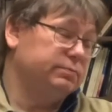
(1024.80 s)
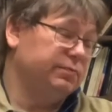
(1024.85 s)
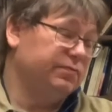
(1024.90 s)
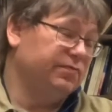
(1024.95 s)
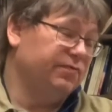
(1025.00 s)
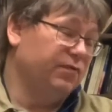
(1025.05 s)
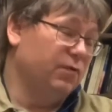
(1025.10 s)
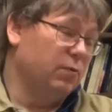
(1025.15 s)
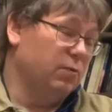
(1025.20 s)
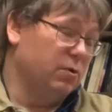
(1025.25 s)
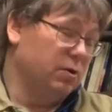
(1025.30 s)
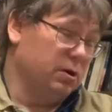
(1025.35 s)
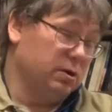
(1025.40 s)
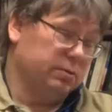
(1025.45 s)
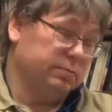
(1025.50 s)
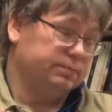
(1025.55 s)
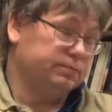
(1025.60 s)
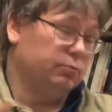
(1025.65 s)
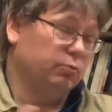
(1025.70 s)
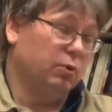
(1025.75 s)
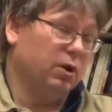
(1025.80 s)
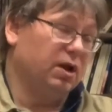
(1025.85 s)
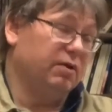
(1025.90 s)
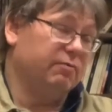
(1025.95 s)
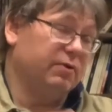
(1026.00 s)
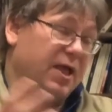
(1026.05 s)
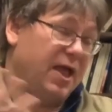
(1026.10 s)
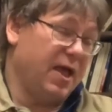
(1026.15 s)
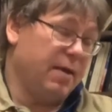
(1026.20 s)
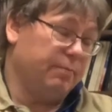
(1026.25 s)
for whatever
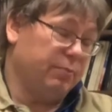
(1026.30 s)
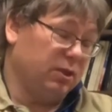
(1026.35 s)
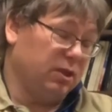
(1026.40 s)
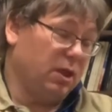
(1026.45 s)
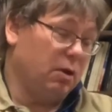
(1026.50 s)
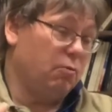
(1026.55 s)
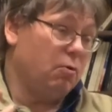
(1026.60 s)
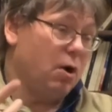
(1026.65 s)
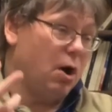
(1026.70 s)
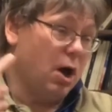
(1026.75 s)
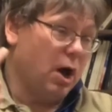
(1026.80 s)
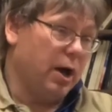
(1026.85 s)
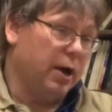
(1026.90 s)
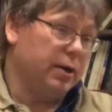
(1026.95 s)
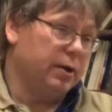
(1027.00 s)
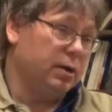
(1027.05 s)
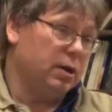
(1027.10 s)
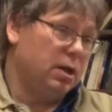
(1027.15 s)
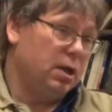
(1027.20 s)
campus they were on,